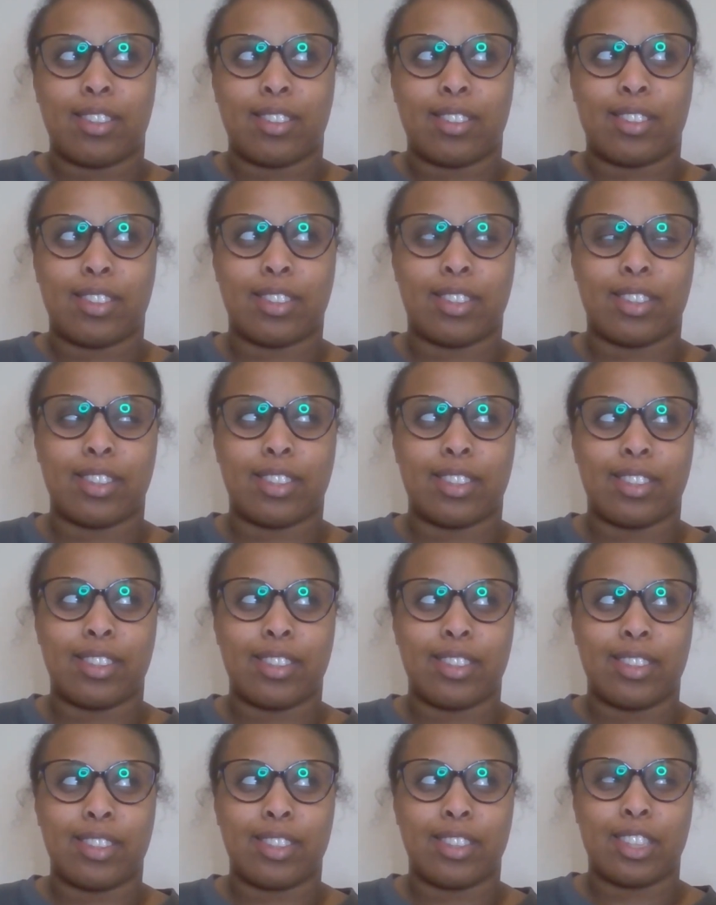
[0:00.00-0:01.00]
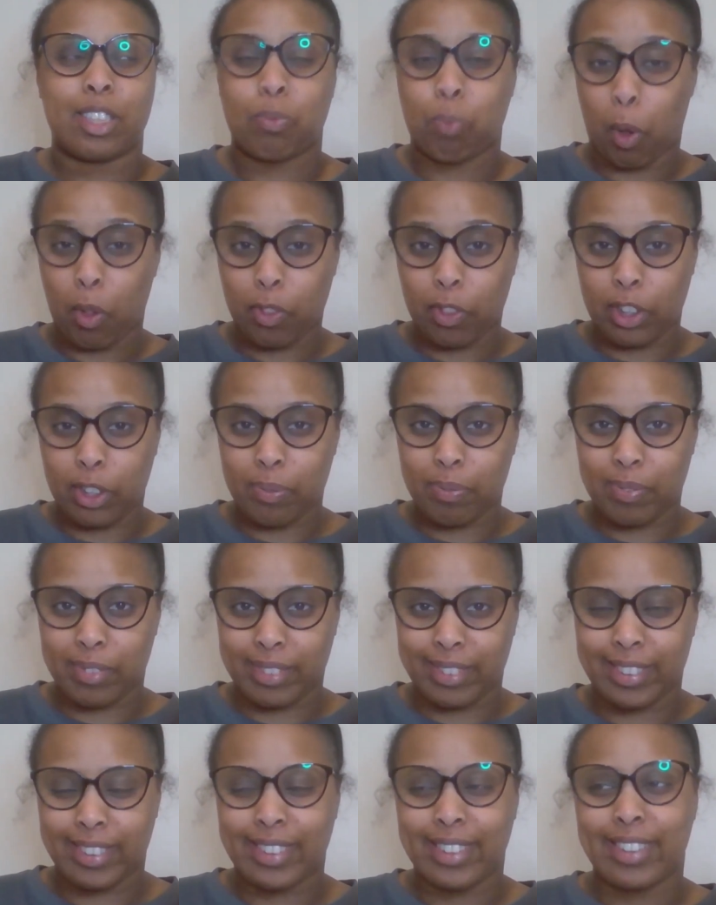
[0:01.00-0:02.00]
to spot
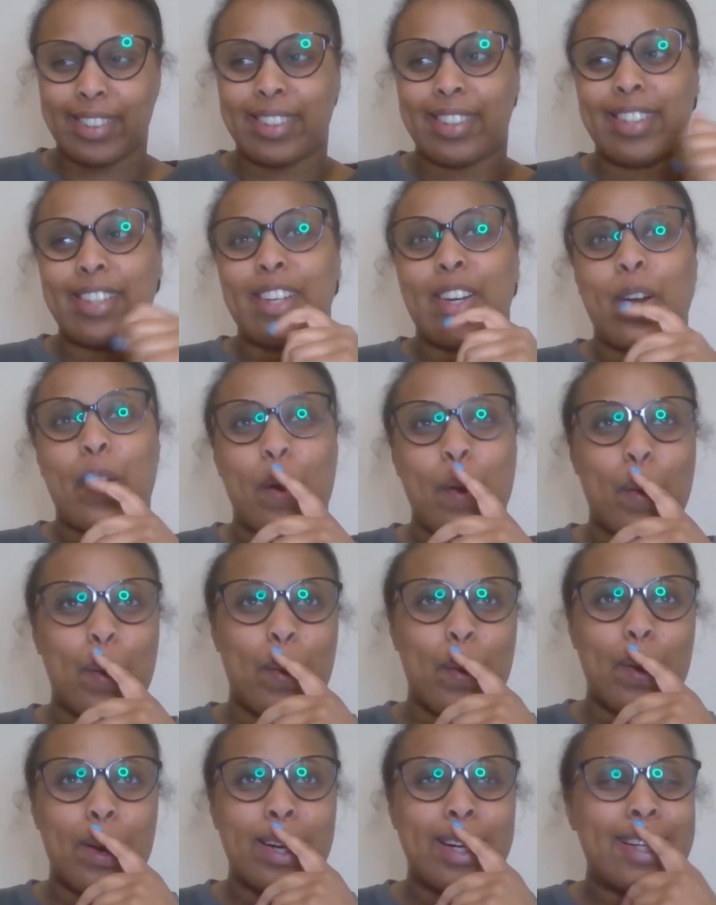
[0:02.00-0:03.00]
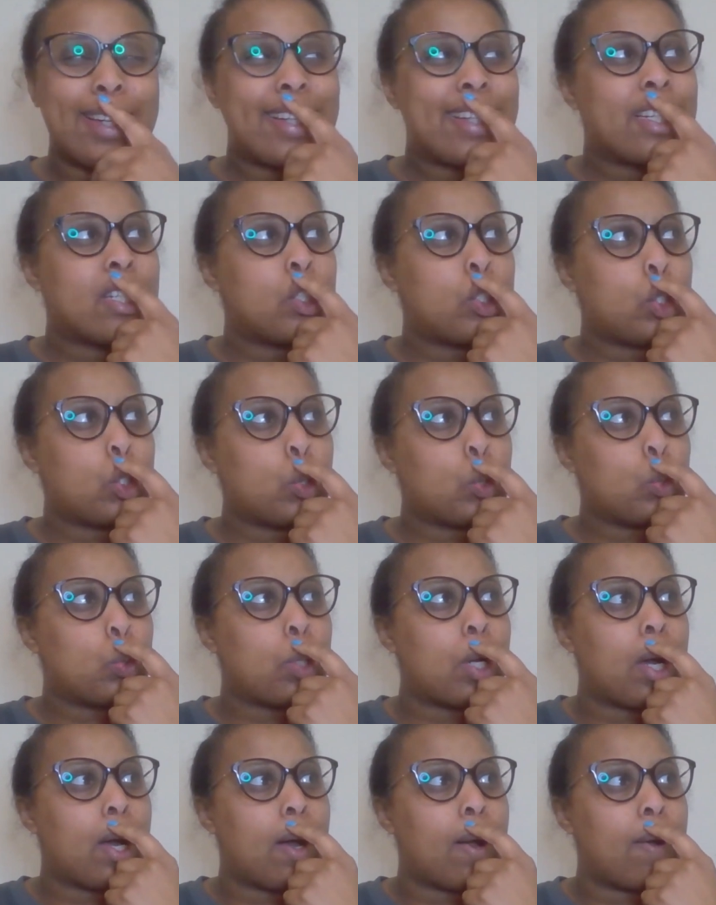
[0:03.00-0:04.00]
them or to